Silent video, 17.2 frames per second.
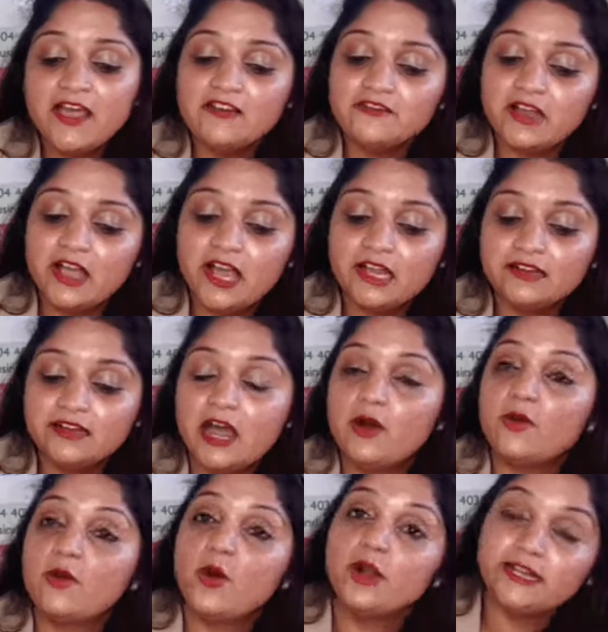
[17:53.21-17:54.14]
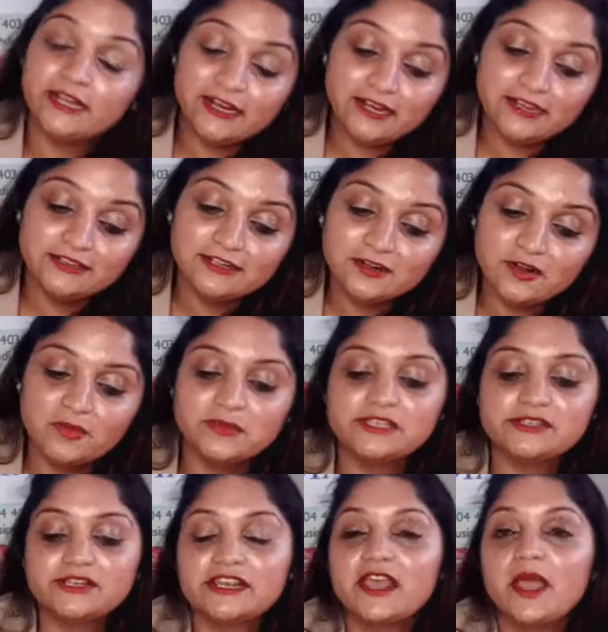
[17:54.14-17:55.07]
have now got another
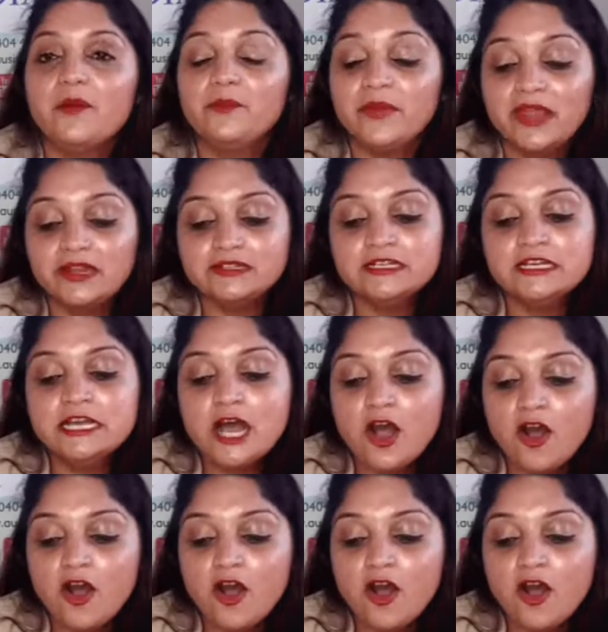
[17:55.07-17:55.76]
domestic campaign